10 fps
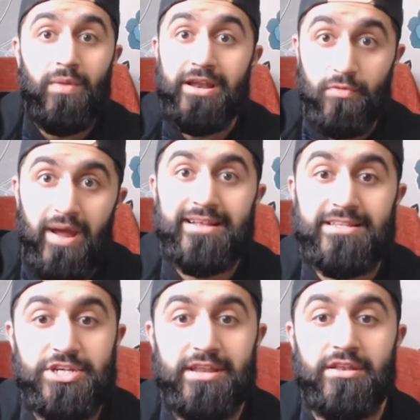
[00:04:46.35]

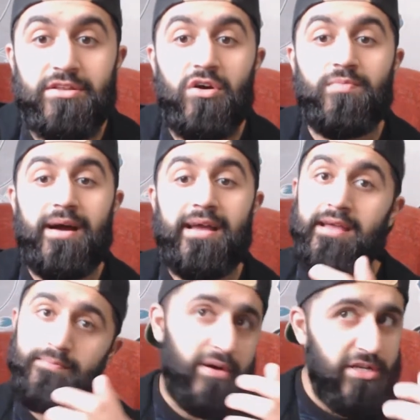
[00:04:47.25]
wrecked Chain and Toad
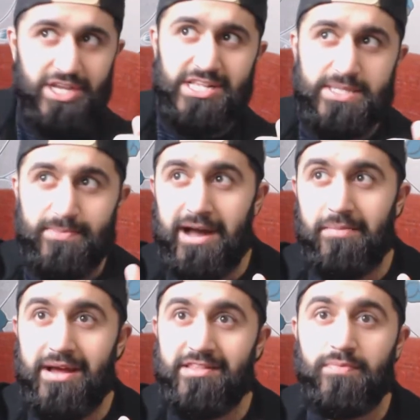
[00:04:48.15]
by punching
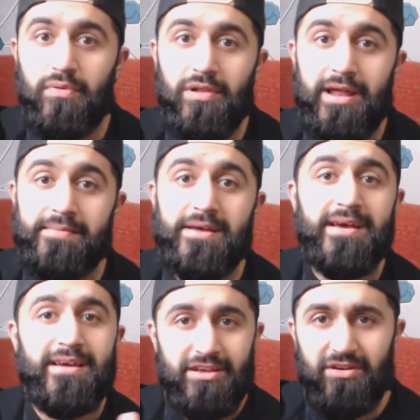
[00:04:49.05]
Smile Man's ball at him.
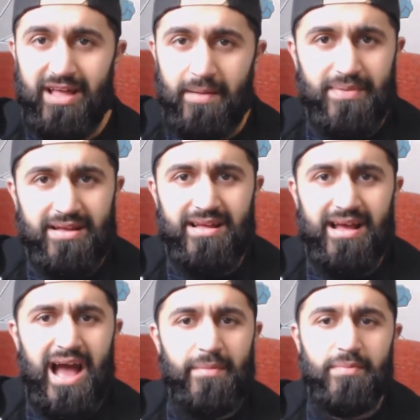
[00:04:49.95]
You know, that big
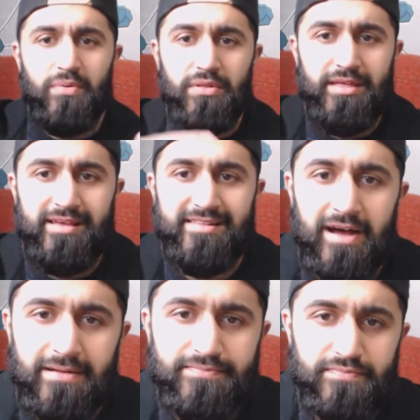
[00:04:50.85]
hammer ball thing he's
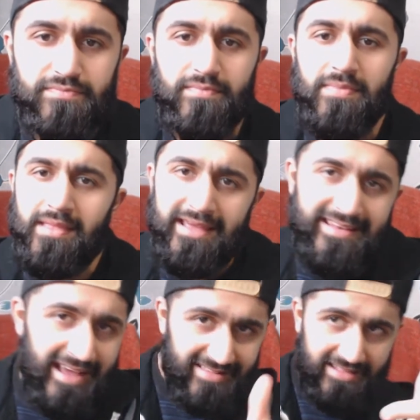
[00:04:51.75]
got. He
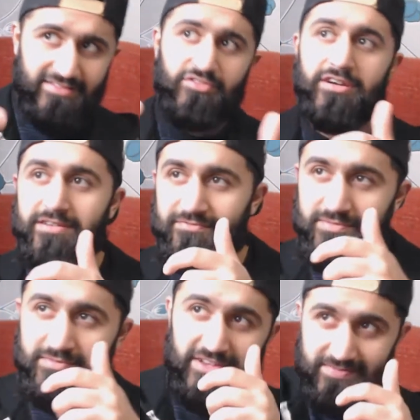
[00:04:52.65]
takes like this drunken
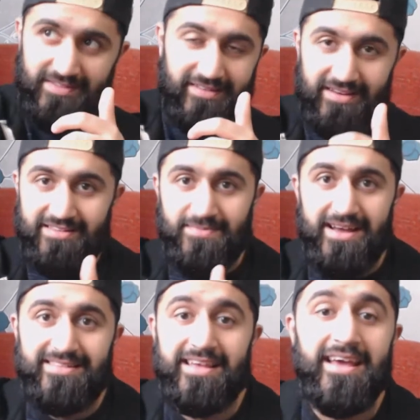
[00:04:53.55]
fist position, he
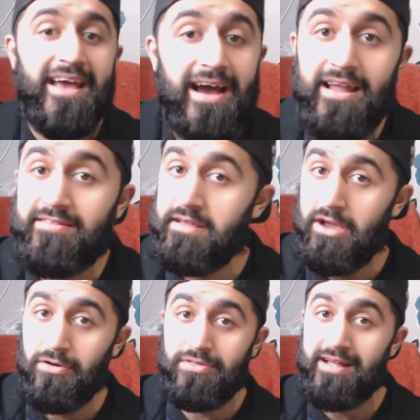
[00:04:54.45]
smacks it. And I was like,
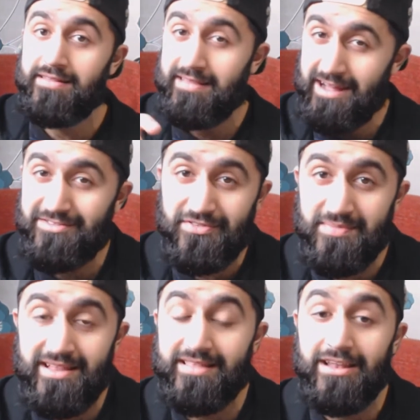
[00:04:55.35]
yo, that's
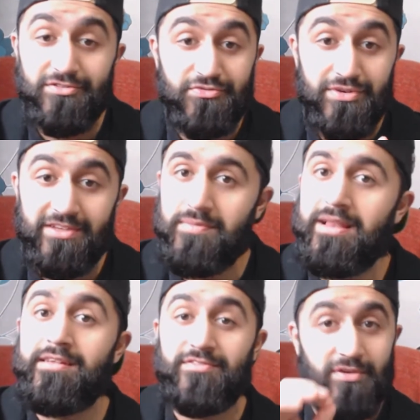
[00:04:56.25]
familiar. That looks really
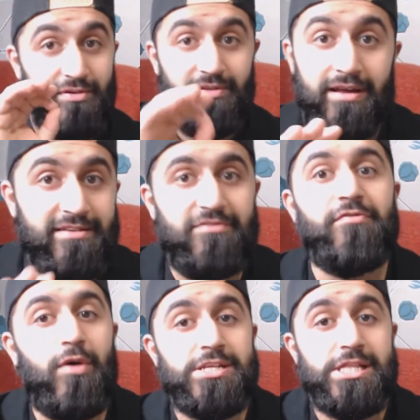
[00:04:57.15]
familiar. It's if
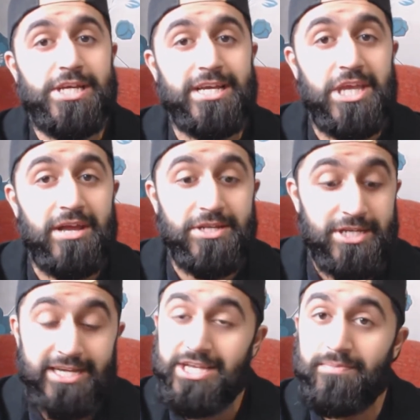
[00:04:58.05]
you've watched the Jackie
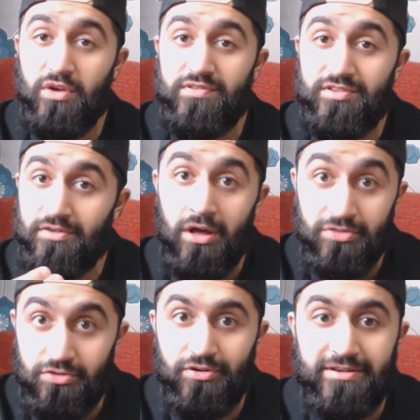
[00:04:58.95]
Chan movies
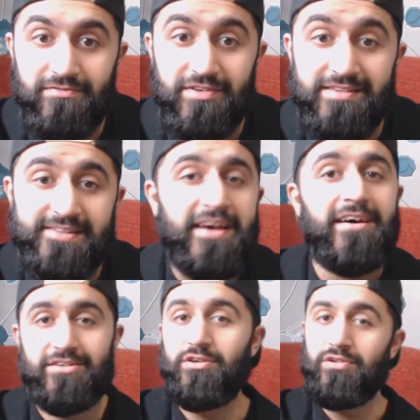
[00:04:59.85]
on the Drunken Fist,
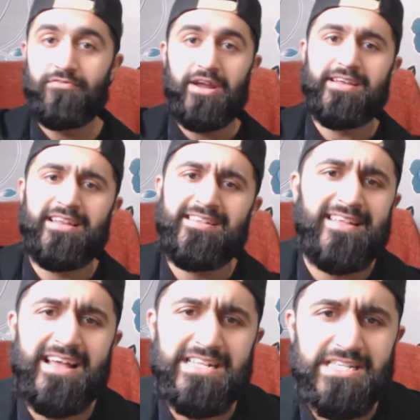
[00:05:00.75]
you'll have
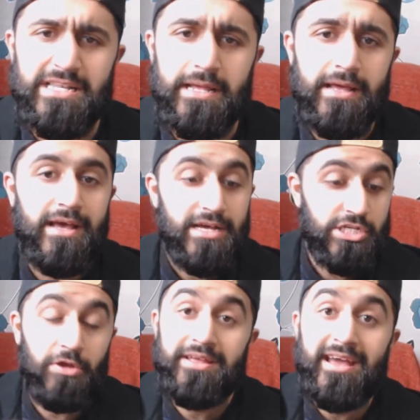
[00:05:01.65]
recognized that instantly.
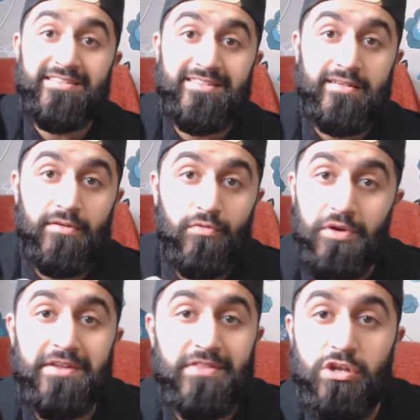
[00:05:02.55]
So he gets
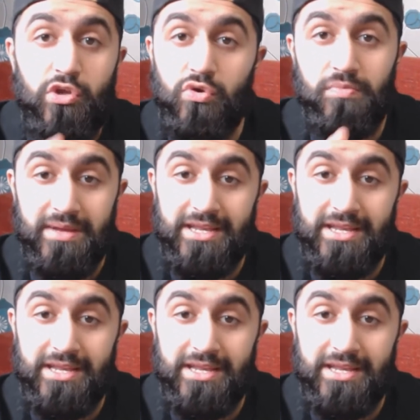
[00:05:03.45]
rid of the 2